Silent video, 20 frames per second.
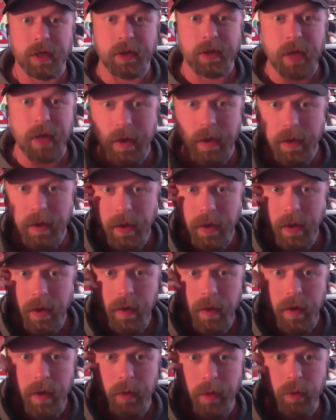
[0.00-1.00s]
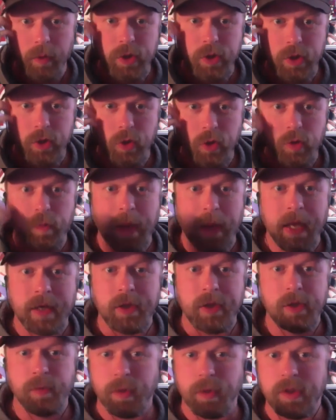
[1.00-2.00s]
that. And it was just those
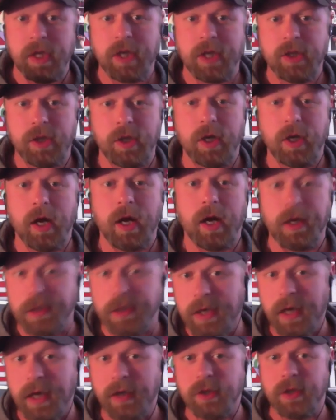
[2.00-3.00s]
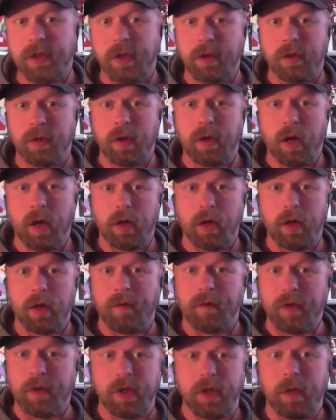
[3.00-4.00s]
bandage protection contacts in,
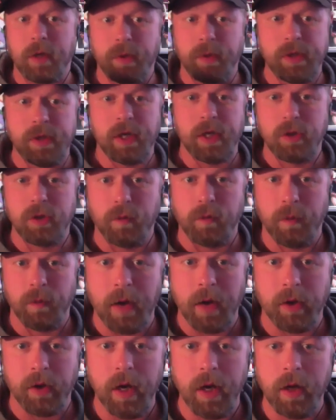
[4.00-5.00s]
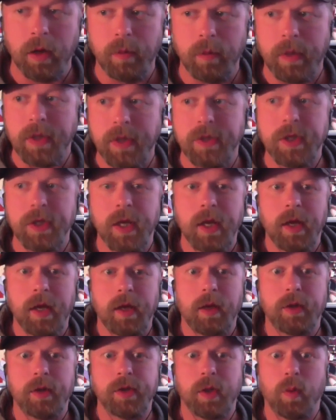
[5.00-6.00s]
obviously to protect you from outer elements.
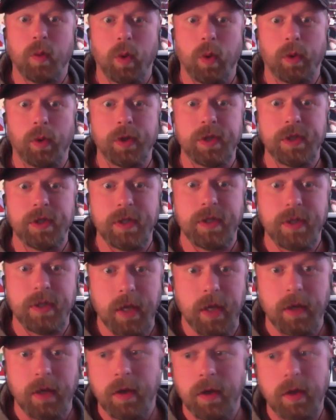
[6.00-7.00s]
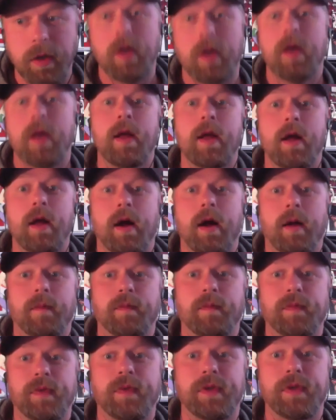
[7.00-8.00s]
And I was like, whoa, this is insane.
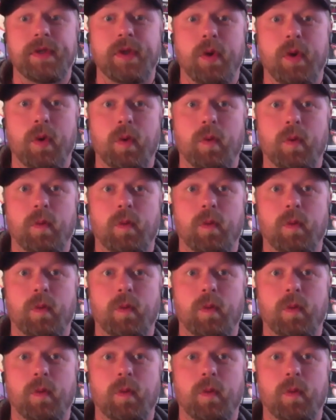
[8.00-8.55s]
So